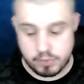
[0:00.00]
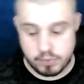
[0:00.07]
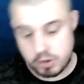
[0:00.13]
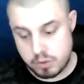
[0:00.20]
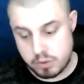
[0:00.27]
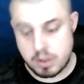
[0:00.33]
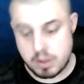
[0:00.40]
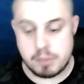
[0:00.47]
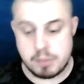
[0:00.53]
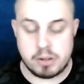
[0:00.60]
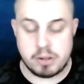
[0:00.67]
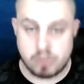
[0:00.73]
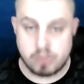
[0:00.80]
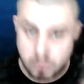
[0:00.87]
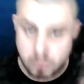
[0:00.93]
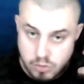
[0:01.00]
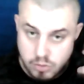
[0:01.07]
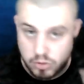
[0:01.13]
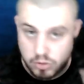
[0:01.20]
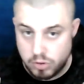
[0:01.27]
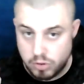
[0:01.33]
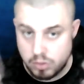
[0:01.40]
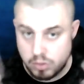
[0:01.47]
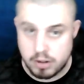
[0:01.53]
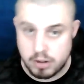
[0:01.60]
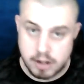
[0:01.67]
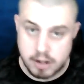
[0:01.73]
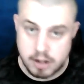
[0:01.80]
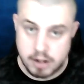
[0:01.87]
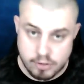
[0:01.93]
You know what that means. 2 and 2
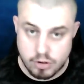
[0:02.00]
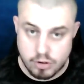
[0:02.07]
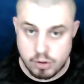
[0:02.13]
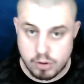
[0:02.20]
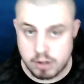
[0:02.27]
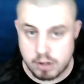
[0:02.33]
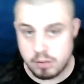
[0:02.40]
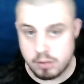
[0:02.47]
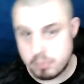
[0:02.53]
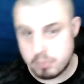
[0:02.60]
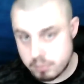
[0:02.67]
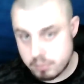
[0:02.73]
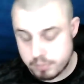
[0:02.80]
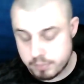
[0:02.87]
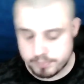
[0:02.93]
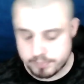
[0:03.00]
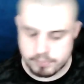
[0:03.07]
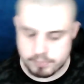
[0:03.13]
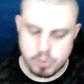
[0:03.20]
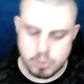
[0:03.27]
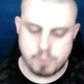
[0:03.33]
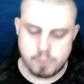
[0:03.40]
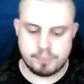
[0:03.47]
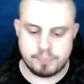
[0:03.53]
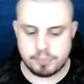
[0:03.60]
electrocuted, boom,